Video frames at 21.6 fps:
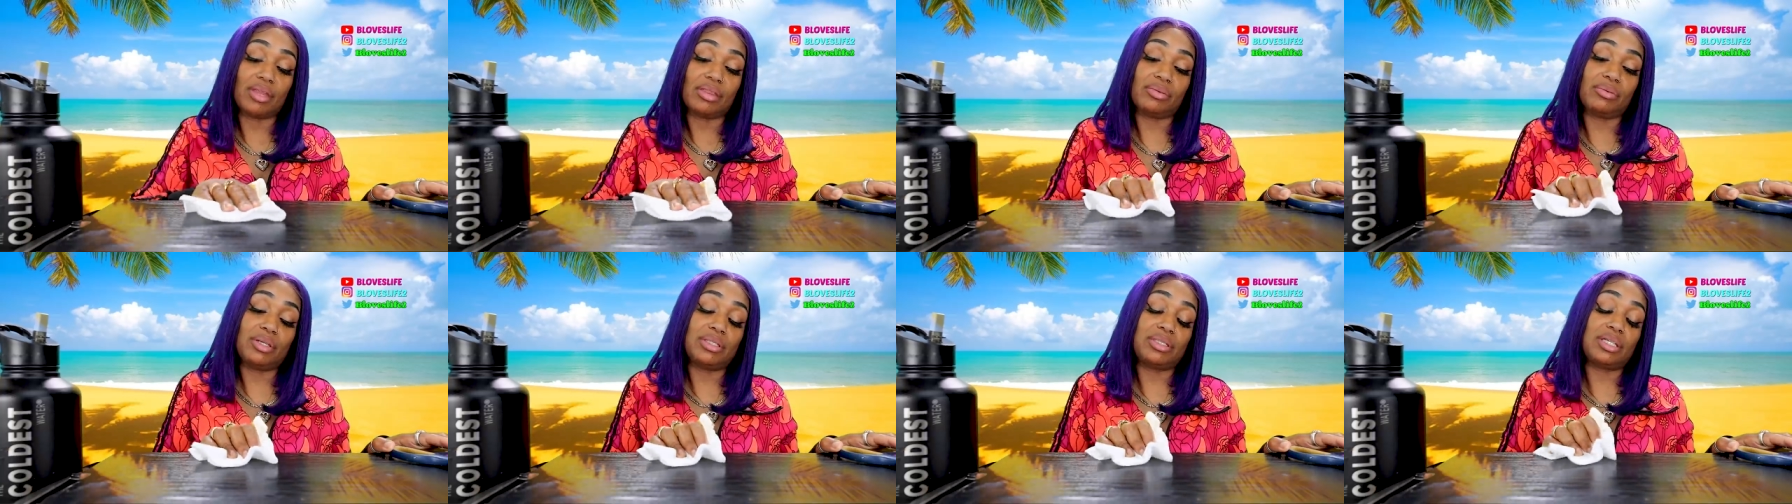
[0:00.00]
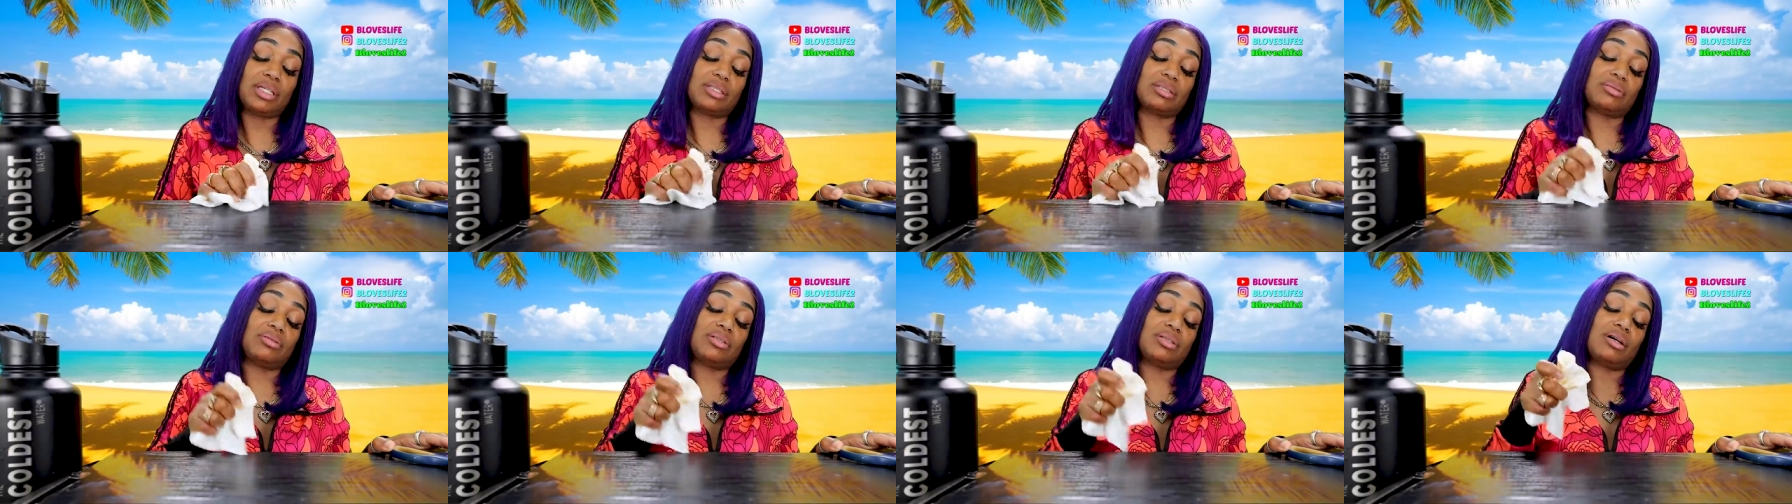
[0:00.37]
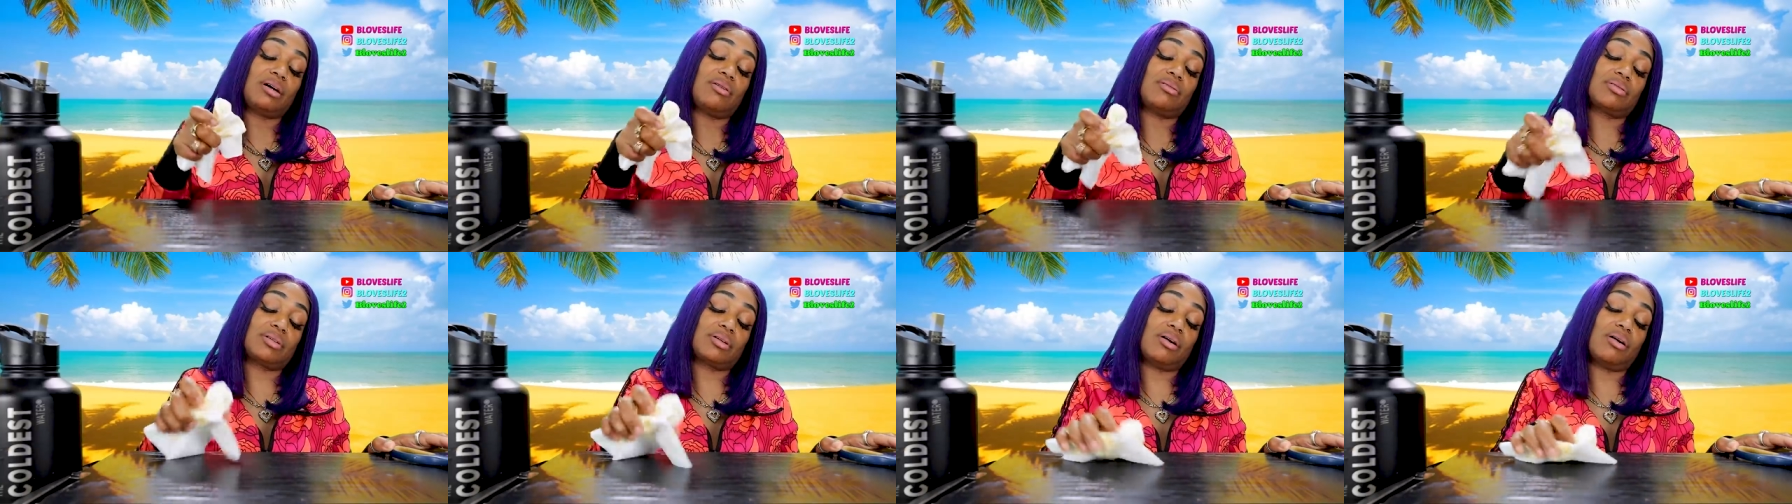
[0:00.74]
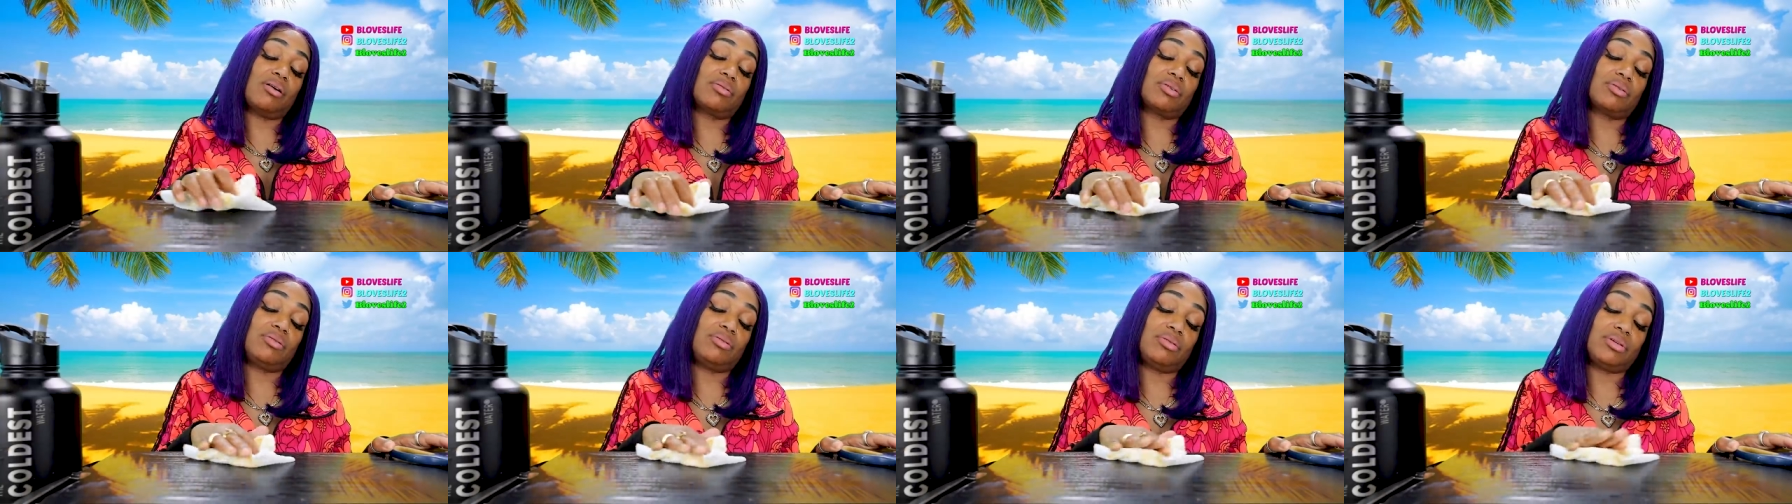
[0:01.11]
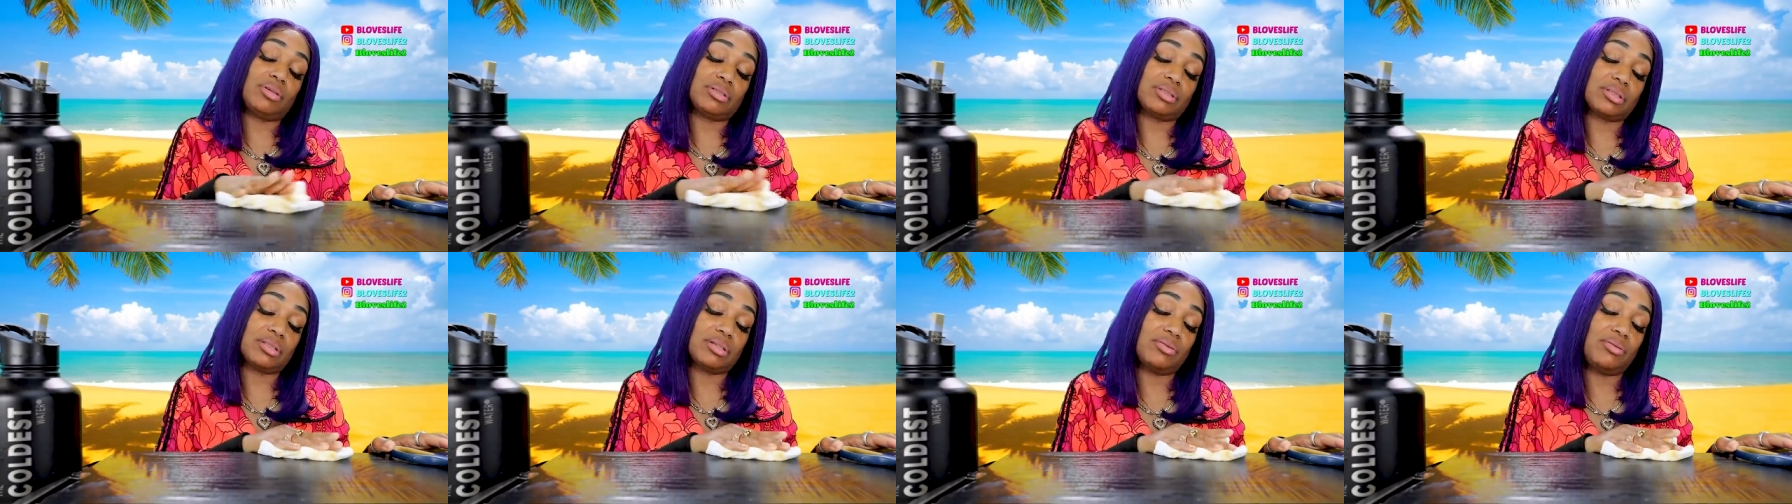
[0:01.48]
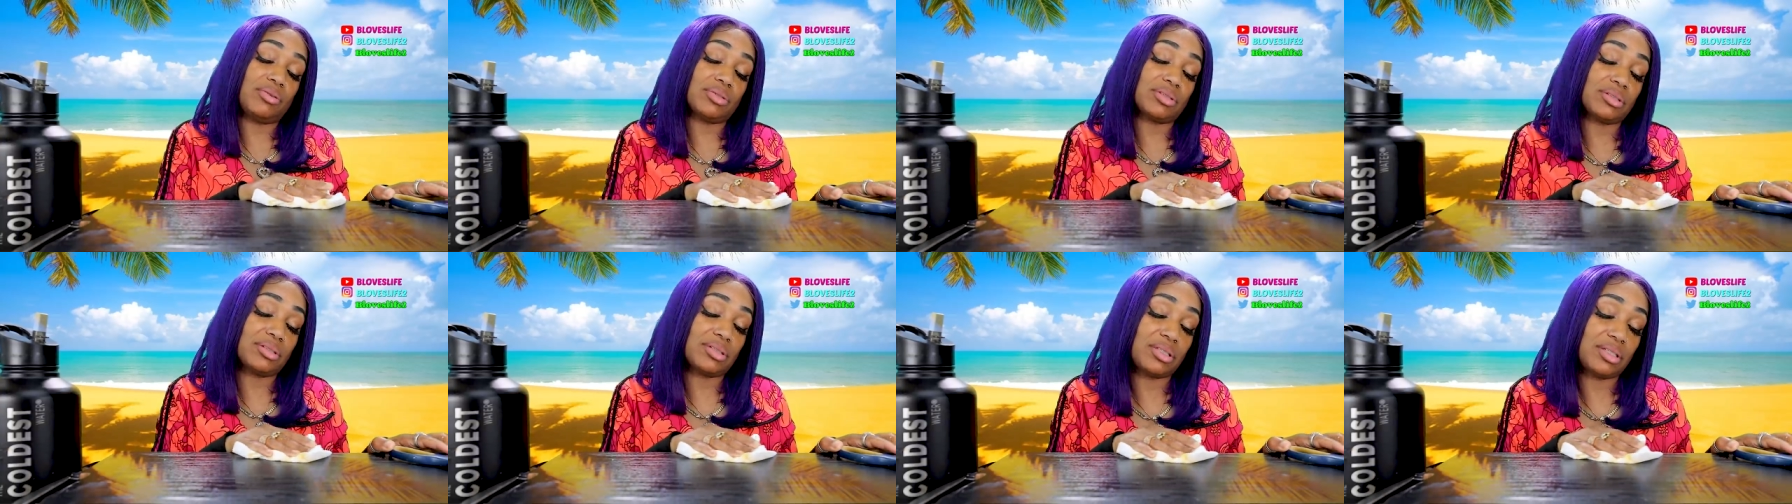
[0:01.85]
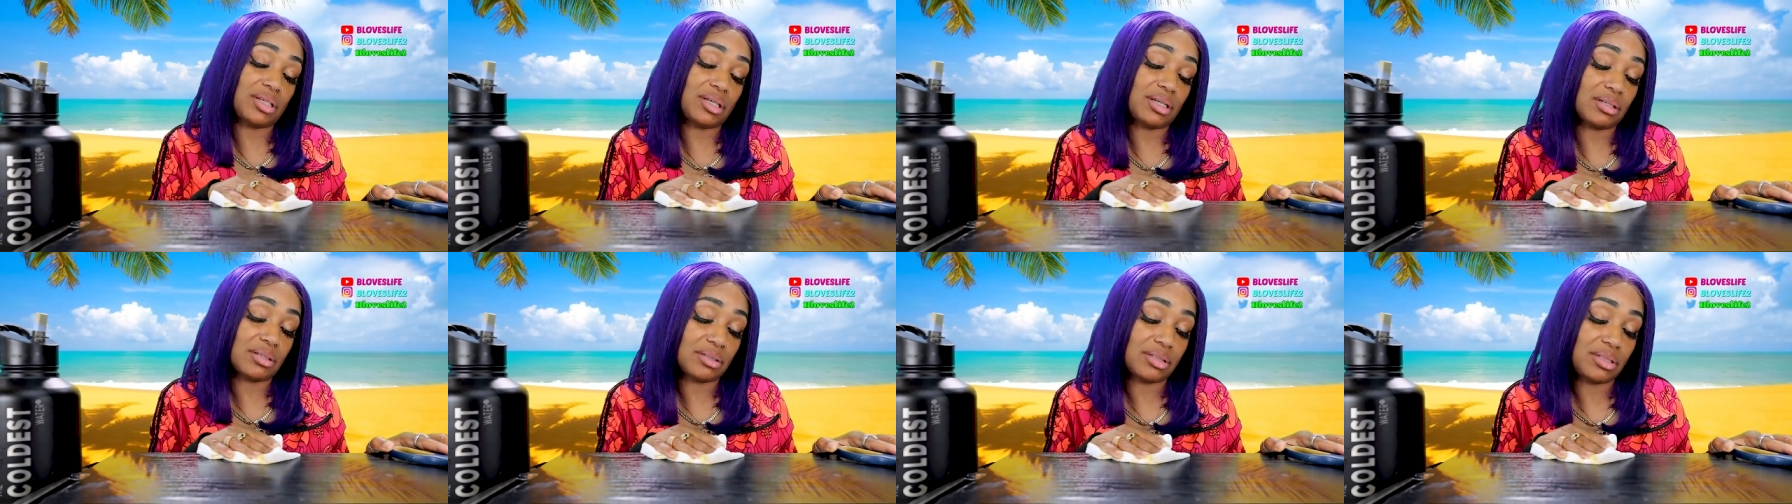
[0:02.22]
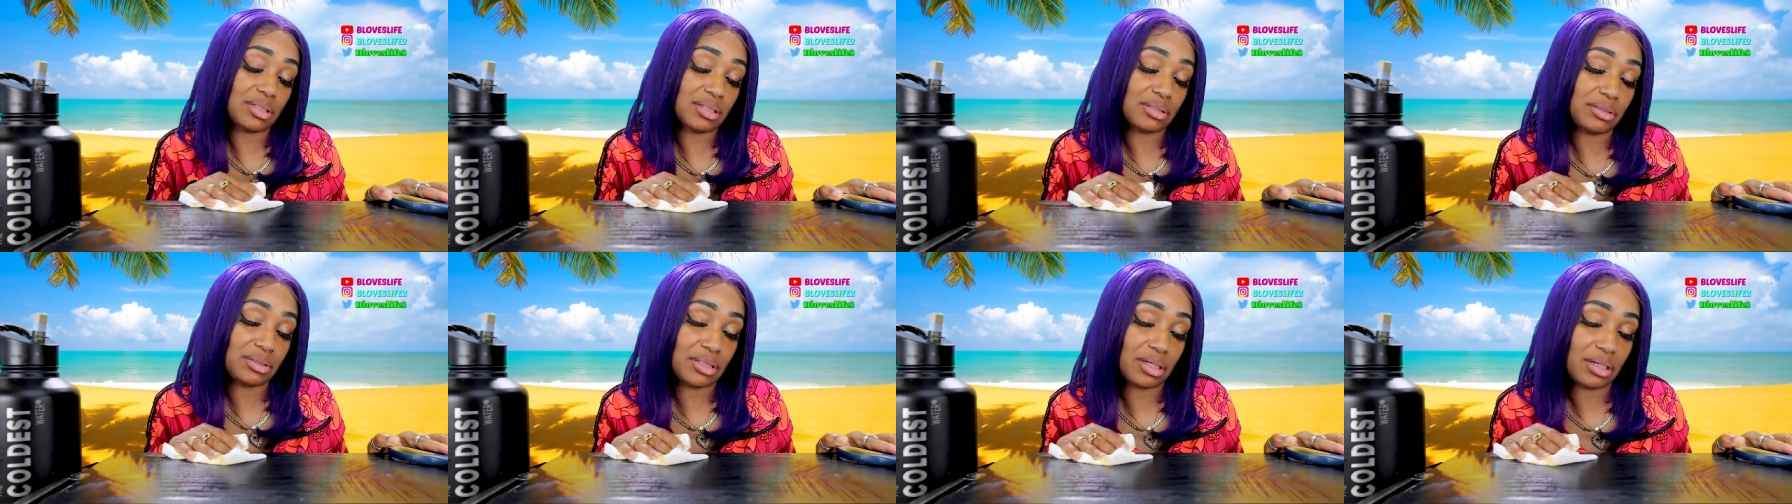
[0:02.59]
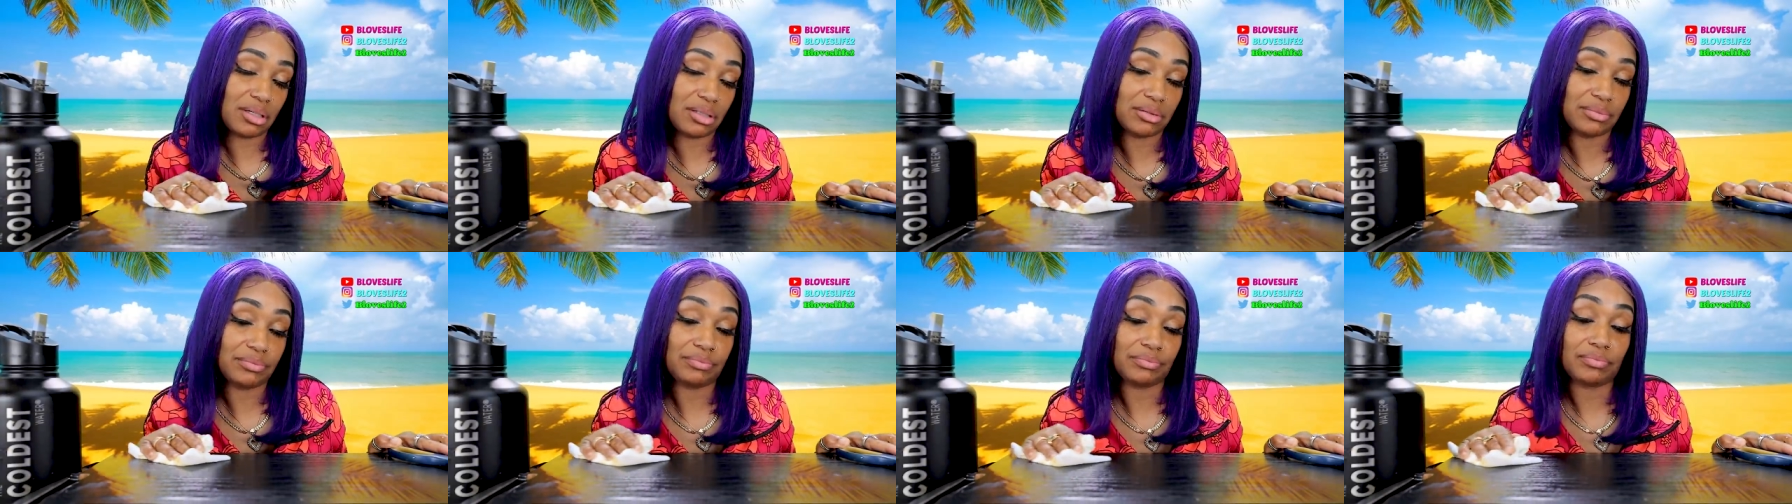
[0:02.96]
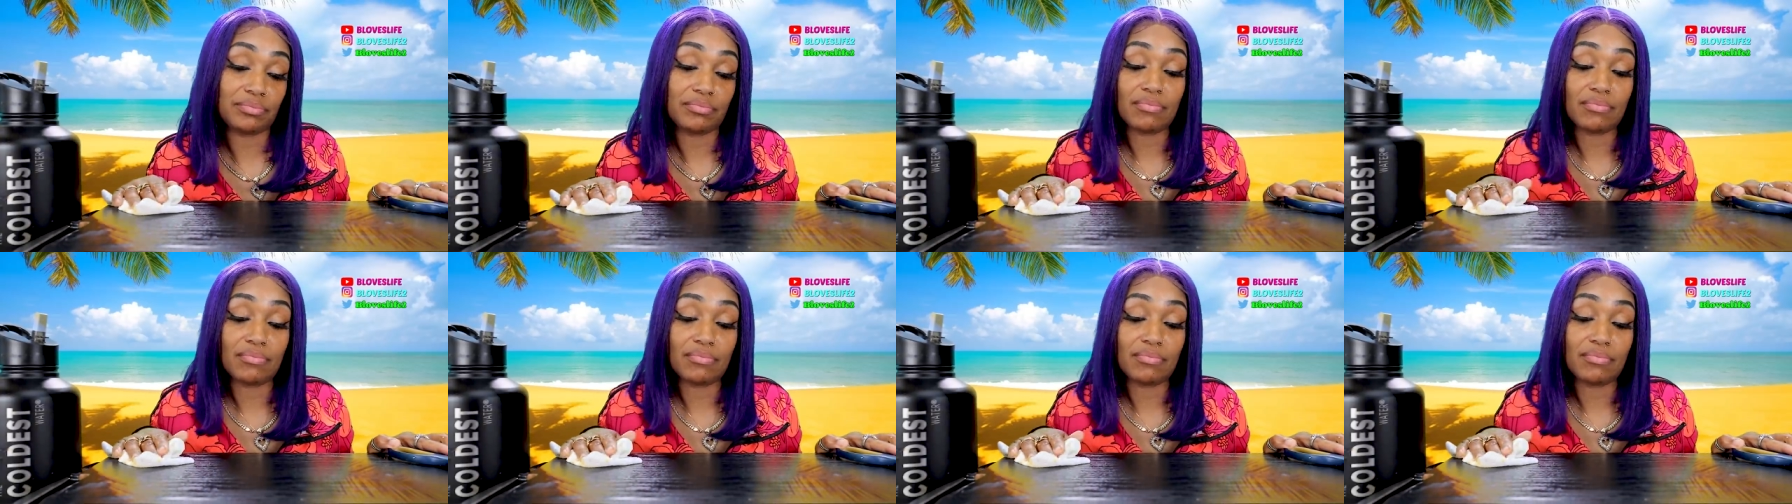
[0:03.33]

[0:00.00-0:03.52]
Three ticks on a dog, dog on a horse, and a horse on a tick, and am on a dog.